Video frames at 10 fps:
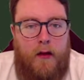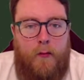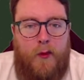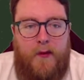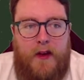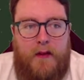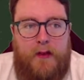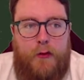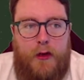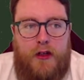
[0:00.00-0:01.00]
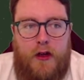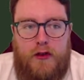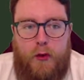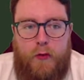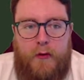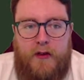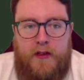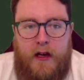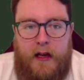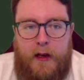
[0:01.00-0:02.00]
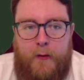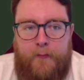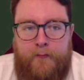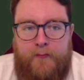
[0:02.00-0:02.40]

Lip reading: Bournemouth only having three shots. All three on target, though.